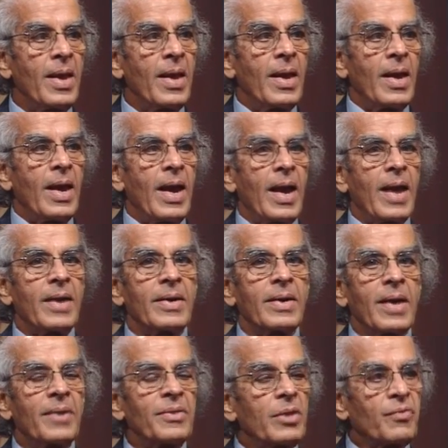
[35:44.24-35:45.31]
and
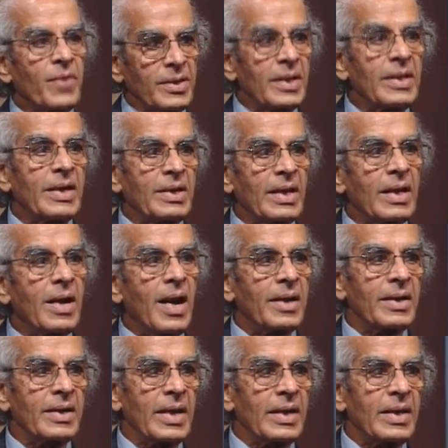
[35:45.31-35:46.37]
this was in the tea
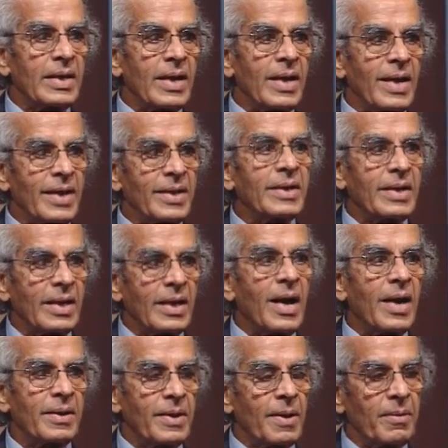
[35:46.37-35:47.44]
garden area, and
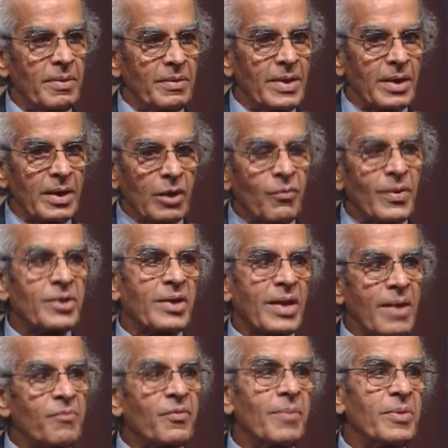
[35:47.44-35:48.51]
the request
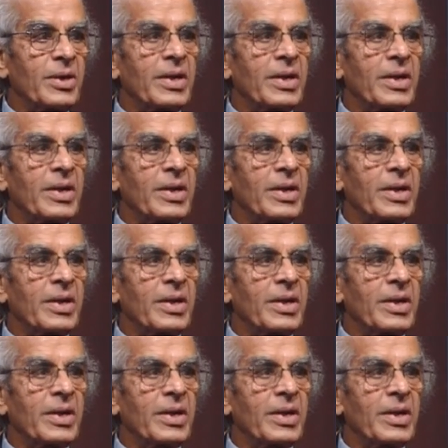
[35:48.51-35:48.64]
came from the tea